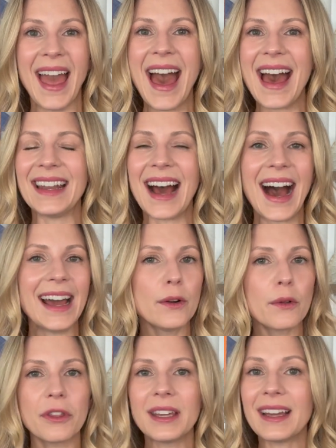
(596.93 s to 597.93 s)
and I
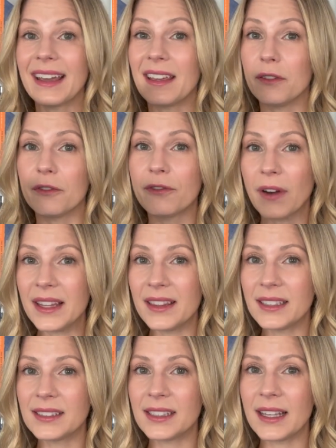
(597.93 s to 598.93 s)
don't think I can fight
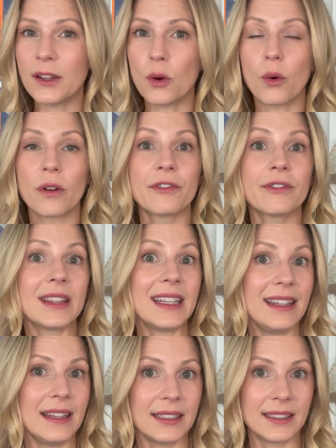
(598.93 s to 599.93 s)
this thing or
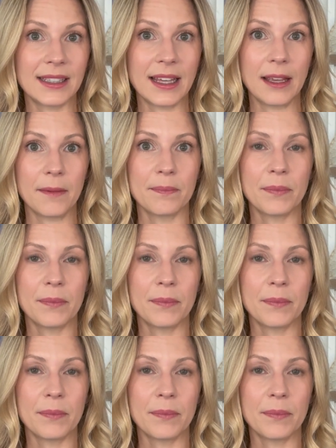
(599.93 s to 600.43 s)
flee this thing.